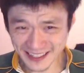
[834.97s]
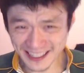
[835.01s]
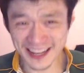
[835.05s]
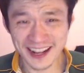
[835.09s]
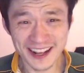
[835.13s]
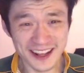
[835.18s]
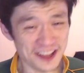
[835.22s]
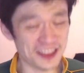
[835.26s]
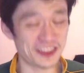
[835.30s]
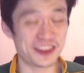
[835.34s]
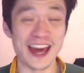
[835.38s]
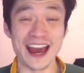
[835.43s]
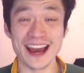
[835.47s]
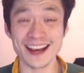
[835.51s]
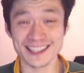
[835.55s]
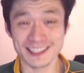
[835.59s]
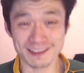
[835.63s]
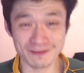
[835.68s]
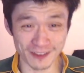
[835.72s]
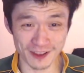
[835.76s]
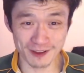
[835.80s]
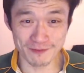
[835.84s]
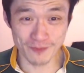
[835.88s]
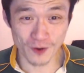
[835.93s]
thanks for
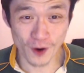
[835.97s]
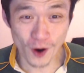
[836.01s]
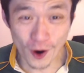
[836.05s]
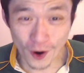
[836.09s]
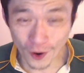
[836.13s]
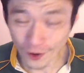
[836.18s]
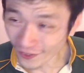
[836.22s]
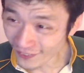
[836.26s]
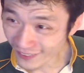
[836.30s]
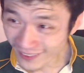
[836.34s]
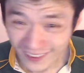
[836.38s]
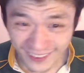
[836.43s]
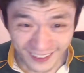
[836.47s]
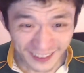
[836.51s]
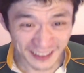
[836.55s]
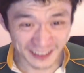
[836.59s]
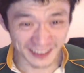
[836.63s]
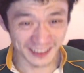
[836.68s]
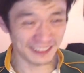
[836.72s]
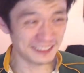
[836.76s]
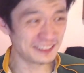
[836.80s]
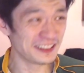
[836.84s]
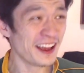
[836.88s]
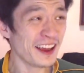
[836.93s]
the ball.
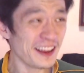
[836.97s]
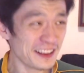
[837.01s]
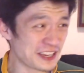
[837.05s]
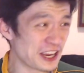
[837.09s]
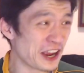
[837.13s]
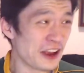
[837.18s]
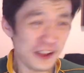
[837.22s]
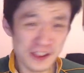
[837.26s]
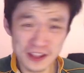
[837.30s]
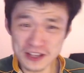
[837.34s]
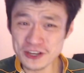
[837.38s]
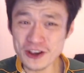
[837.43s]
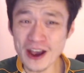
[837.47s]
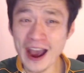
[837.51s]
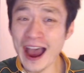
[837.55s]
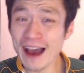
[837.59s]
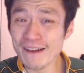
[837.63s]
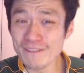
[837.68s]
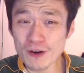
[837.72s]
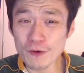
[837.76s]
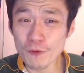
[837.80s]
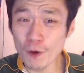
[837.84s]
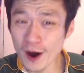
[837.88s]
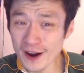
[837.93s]
You
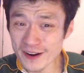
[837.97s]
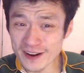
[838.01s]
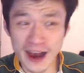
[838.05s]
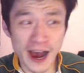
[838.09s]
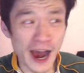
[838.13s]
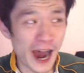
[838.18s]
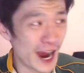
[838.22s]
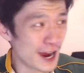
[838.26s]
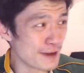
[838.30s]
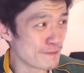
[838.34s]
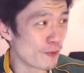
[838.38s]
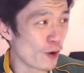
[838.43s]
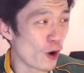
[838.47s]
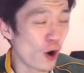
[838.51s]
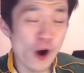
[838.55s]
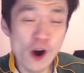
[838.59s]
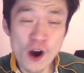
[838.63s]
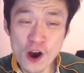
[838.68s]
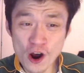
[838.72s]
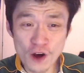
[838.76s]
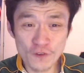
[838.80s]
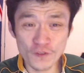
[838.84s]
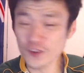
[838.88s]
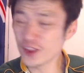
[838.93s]
haven't won a high ball
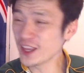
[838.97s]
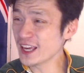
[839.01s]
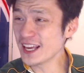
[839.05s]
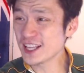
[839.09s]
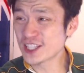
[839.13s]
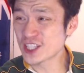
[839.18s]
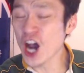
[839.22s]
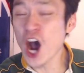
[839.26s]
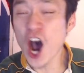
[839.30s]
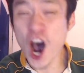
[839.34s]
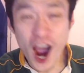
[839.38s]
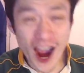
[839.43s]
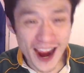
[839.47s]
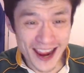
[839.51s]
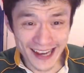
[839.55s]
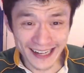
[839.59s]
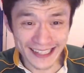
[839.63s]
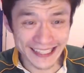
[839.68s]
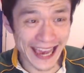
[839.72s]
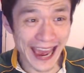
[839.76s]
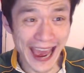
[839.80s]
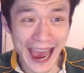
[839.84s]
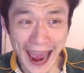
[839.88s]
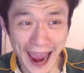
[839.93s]
for the entire
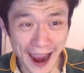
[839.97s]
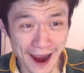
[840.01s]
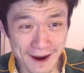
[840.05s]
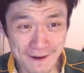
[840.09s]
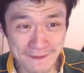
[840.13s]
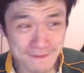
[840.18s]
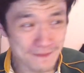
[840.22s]
game.